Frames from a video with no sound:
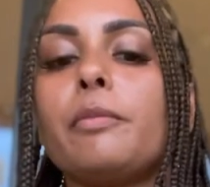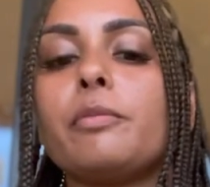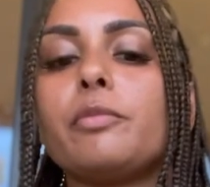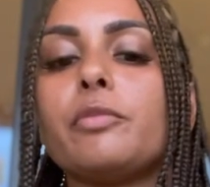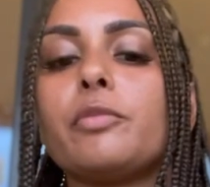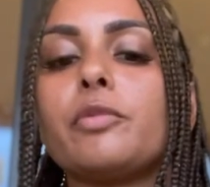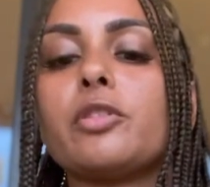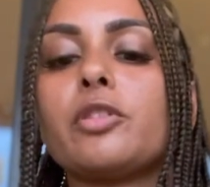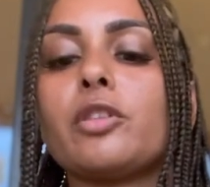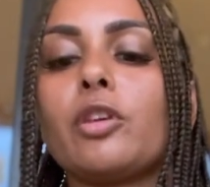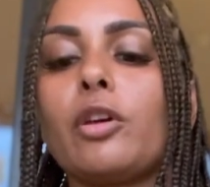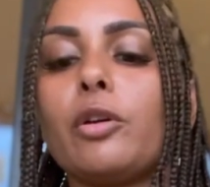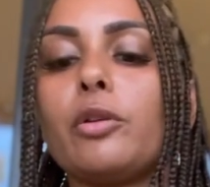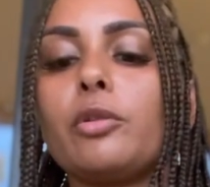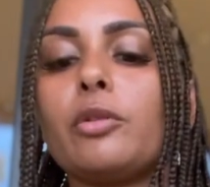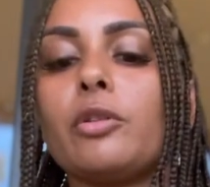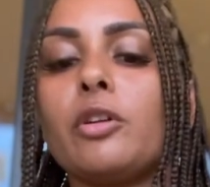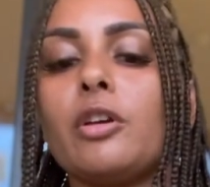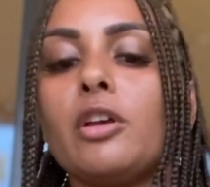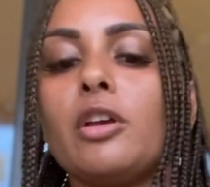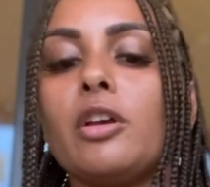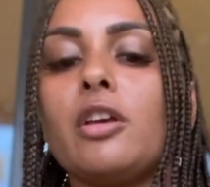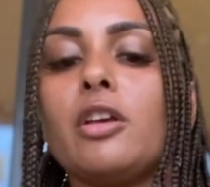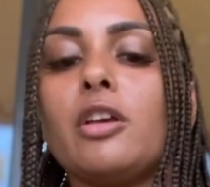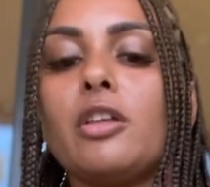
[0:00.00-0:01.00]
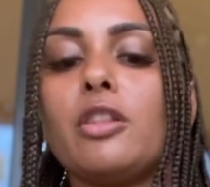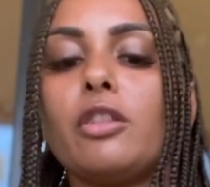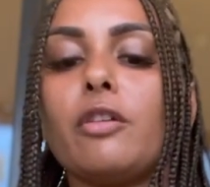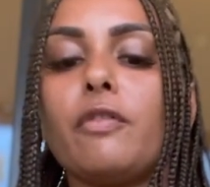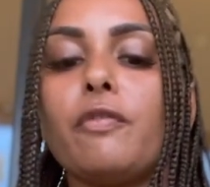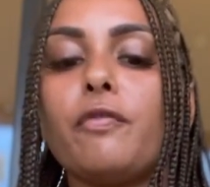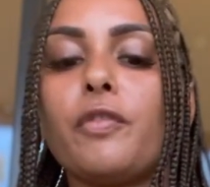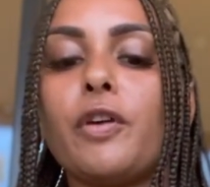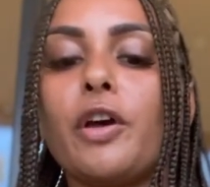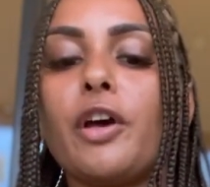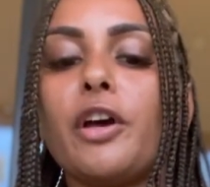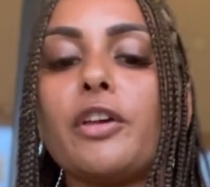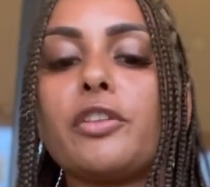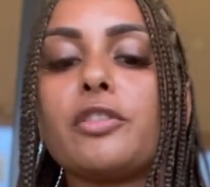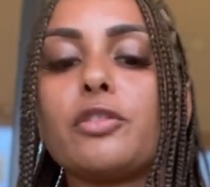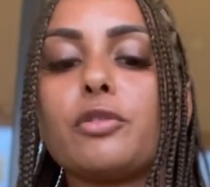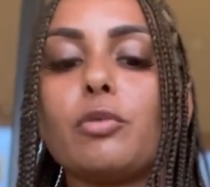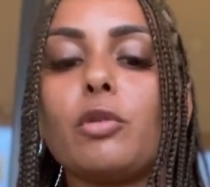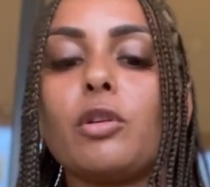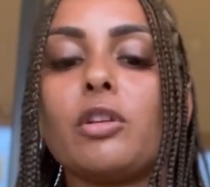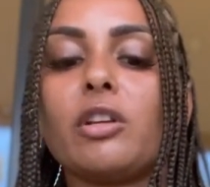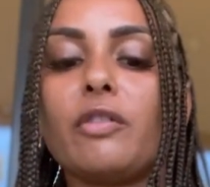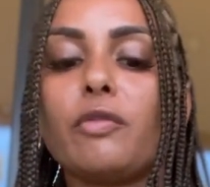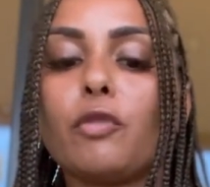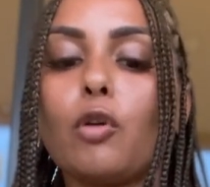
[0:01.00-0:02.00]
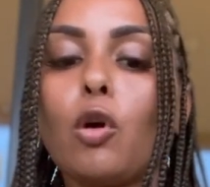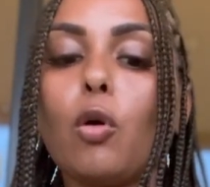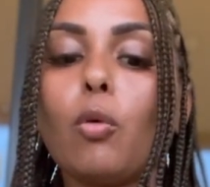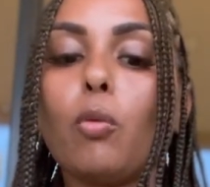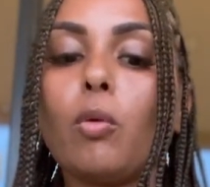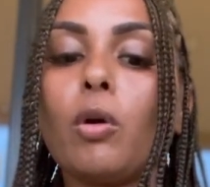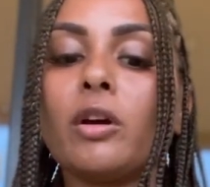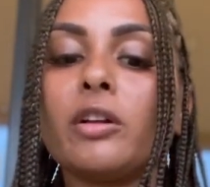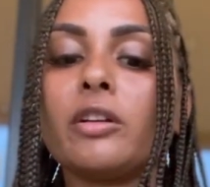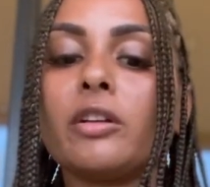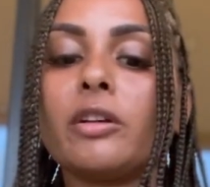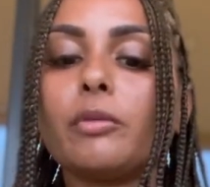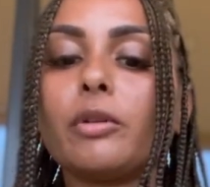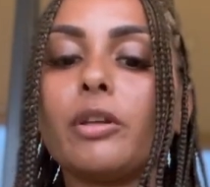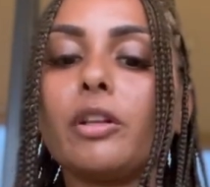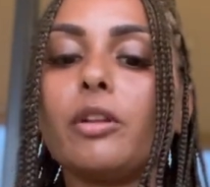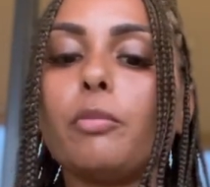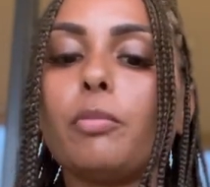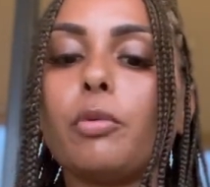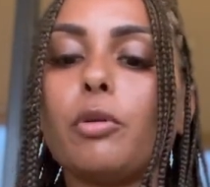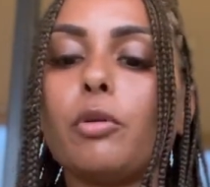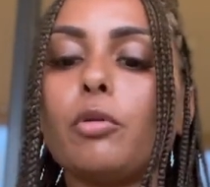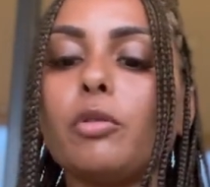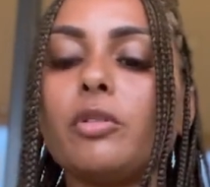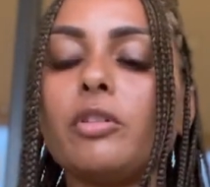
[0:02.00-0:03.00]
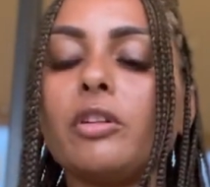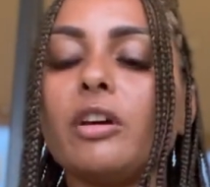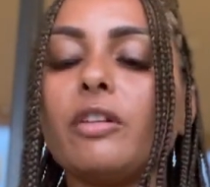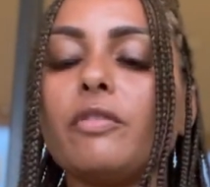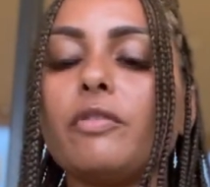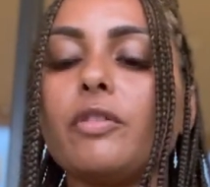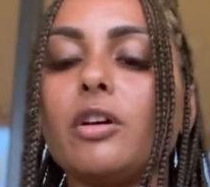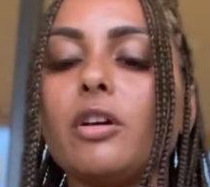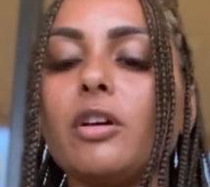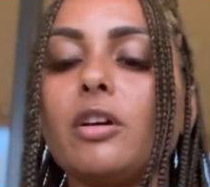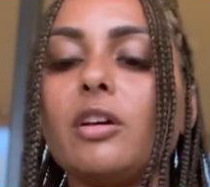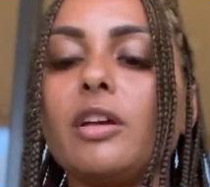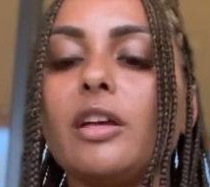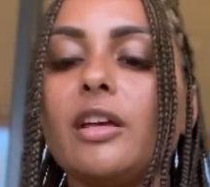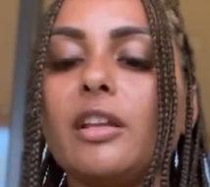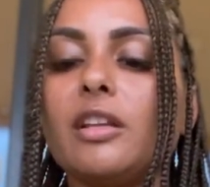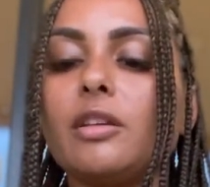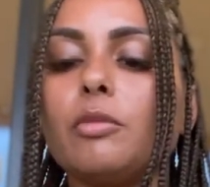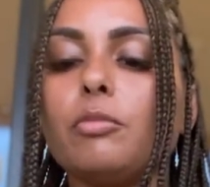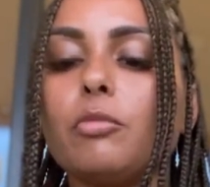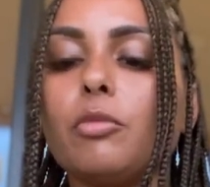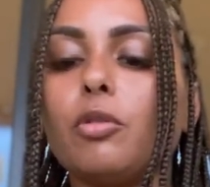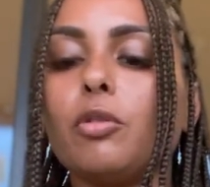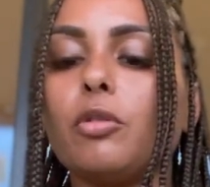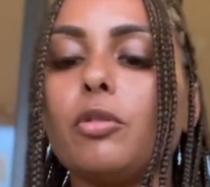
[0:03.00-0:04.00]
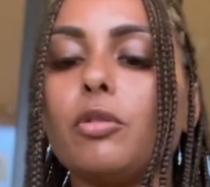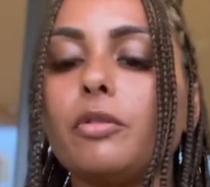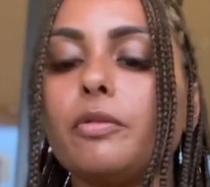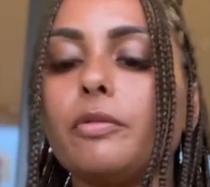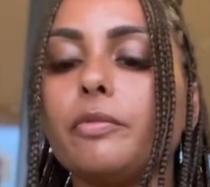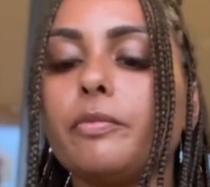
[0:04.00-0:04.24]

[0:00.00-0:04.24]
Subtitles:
So the first one, I've got one. I'm going to pull another anymore.